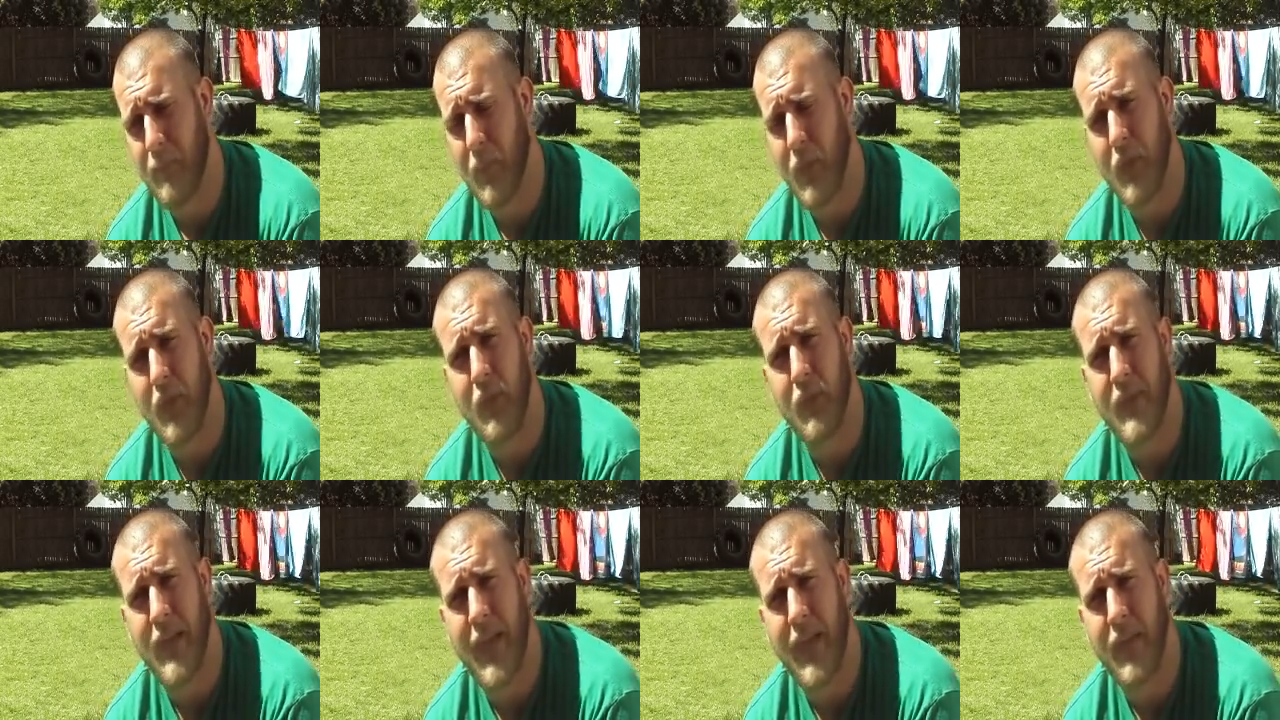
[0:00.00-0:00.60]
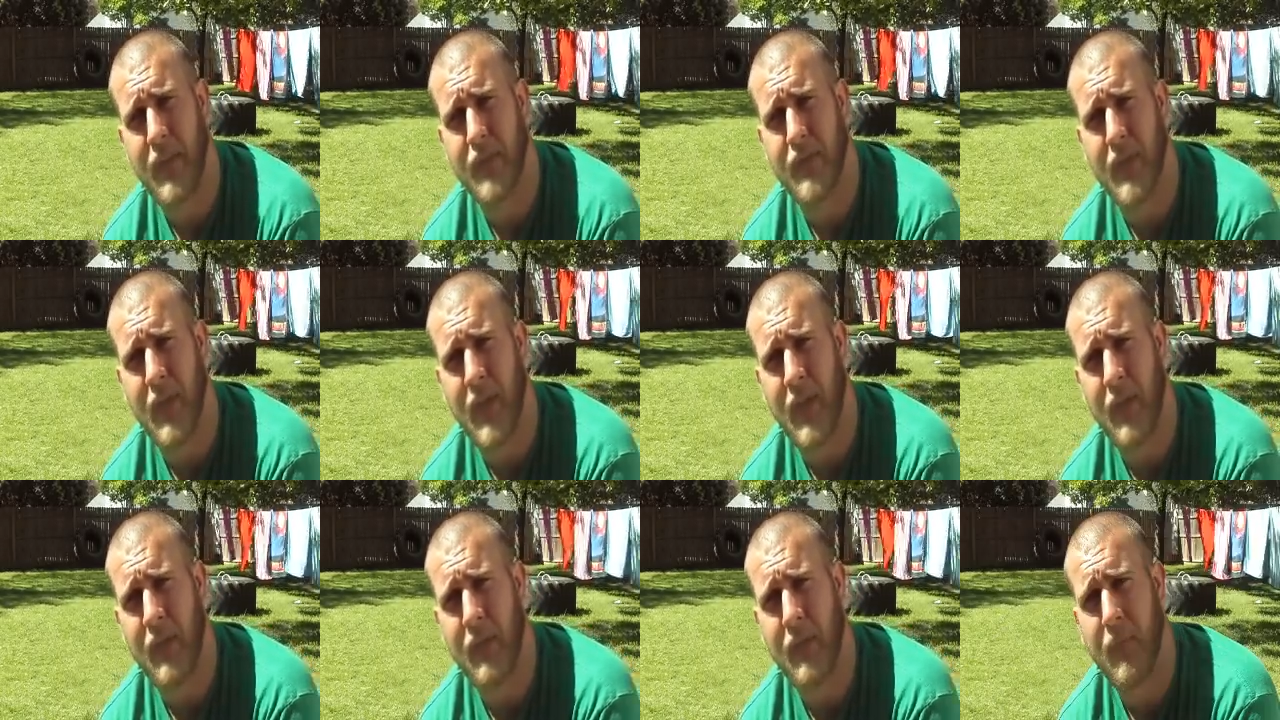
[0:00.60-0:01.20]
put new tires
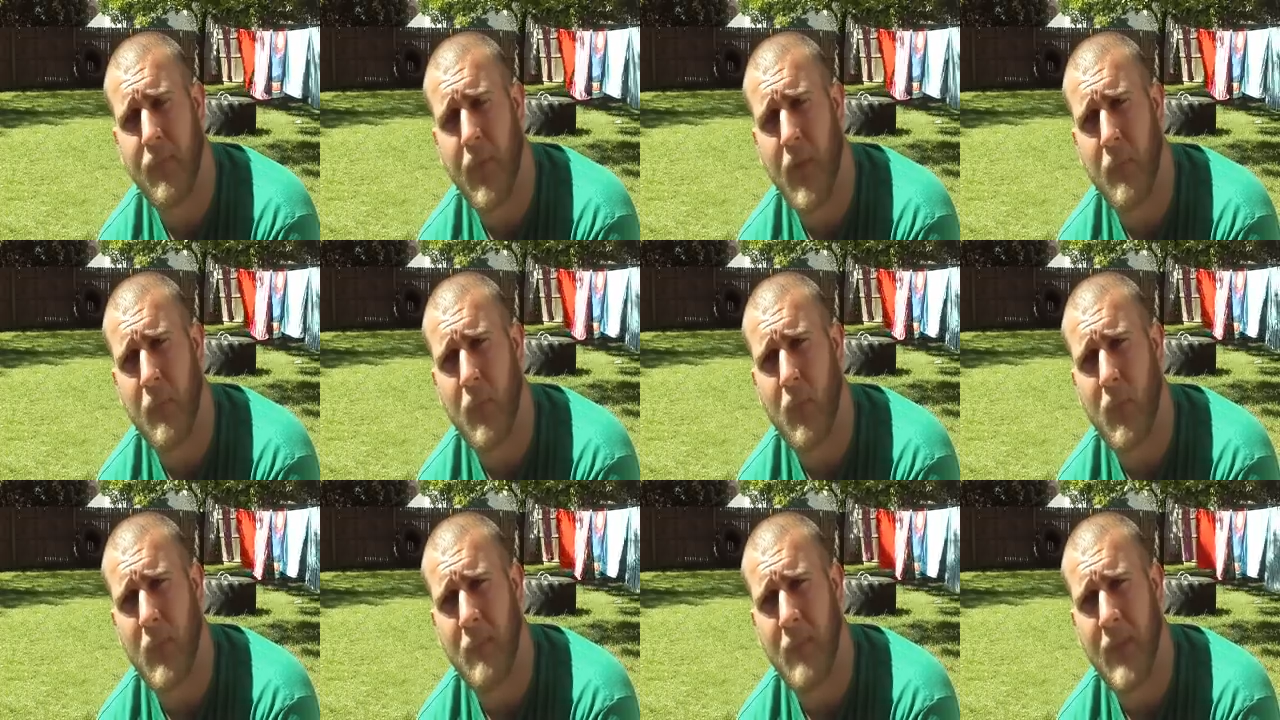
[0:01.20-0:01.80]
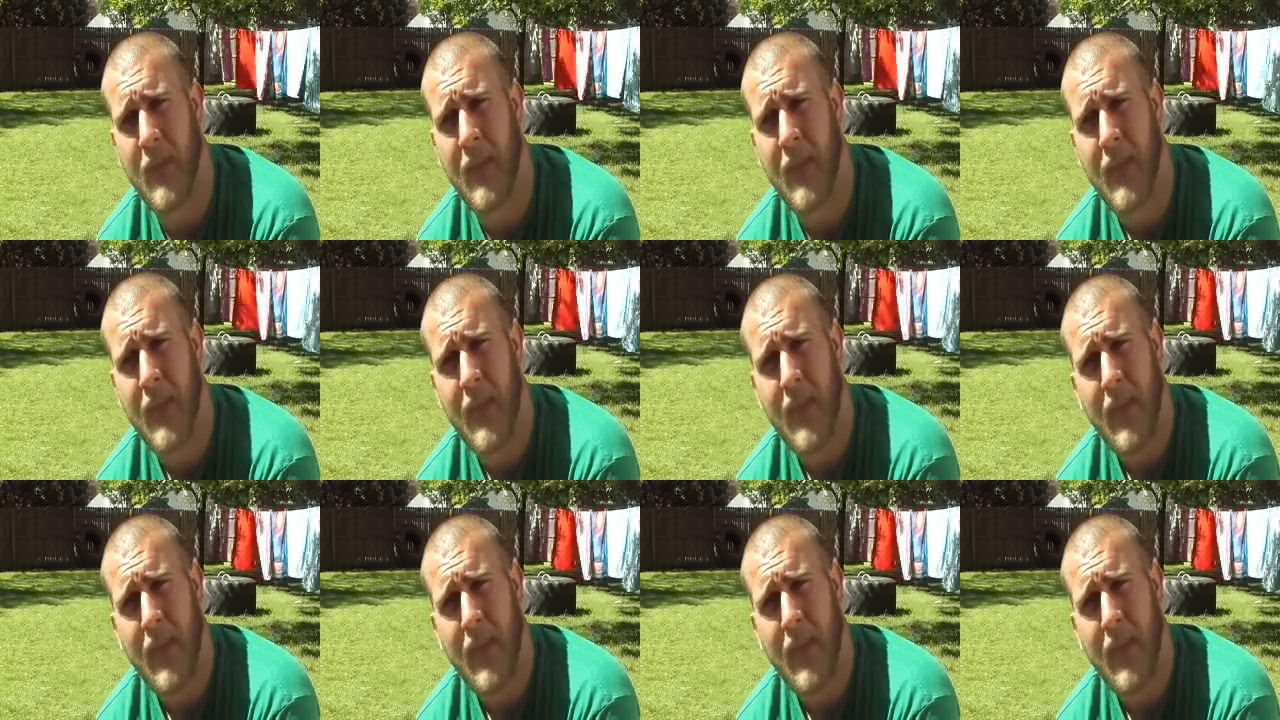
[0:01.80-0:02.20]
on farm equipment.